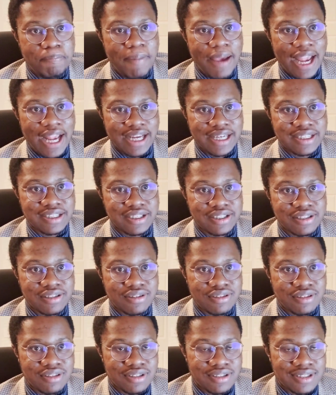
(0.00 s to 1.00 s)
banks.
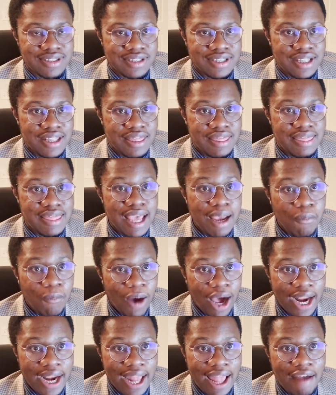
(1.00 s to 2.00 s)
They
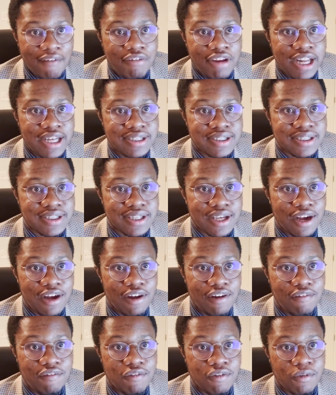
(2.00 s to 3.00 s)
want evidence
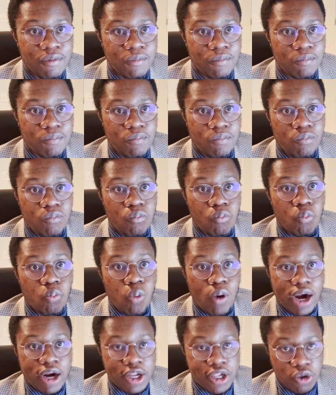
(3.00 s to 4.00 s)
of
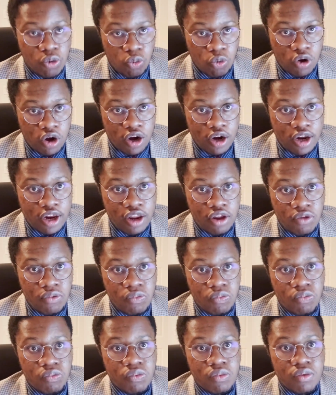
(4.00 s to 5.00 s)
where you work
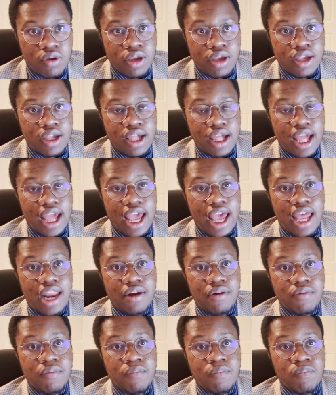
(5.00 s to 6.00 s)

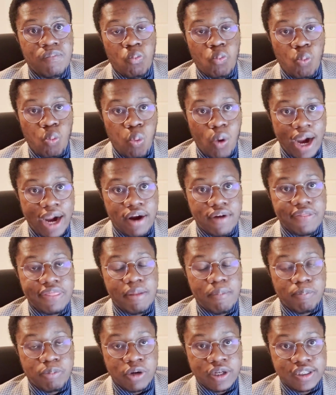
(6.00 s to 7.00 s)
and where
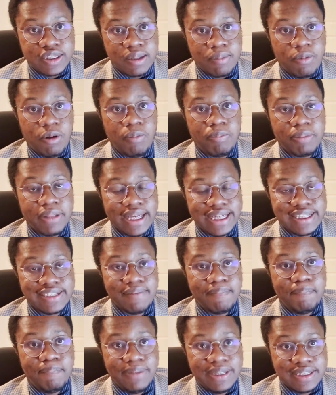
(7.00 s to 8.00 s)
the principal place
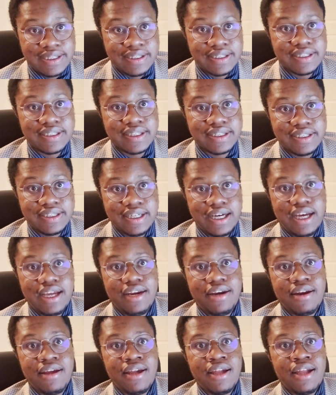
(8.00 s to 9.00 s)
of business is
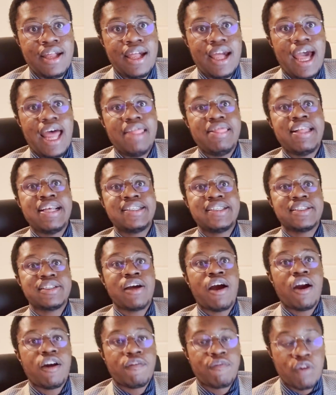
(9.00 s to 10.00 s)
done. And this is
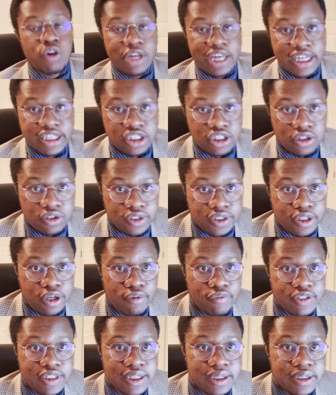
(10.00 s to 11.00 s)
hard for digital
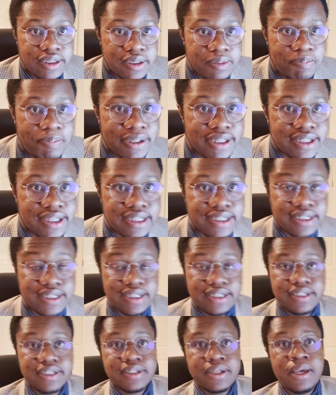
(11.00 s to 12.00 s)
services
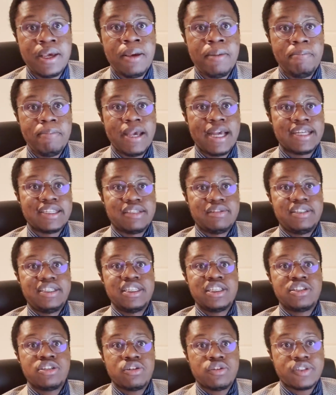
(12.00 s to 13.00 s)
businesses because
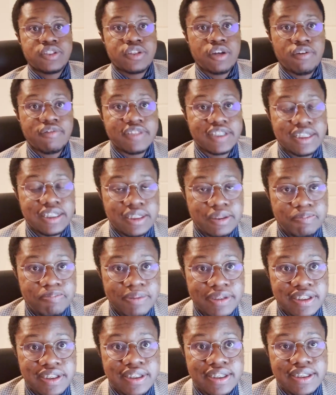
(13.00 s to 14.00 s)
digital services
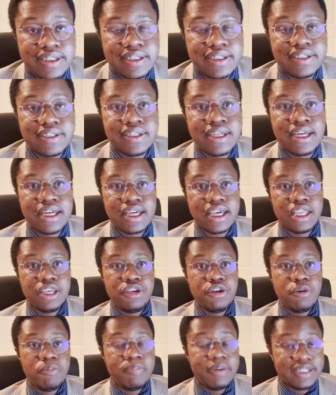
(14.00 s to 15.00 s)
businesses can
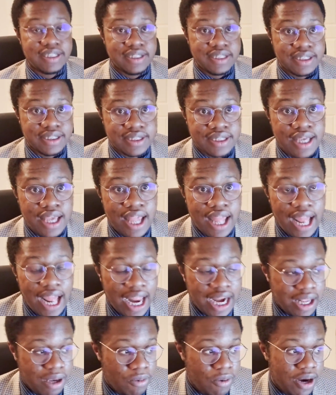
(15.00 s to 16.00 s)
do business
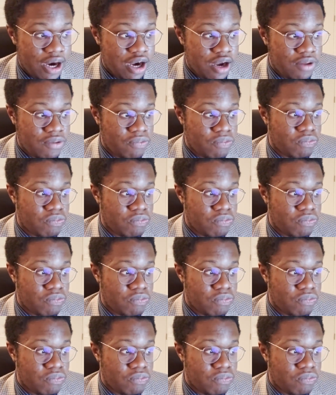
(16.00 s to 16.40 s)
anywhere.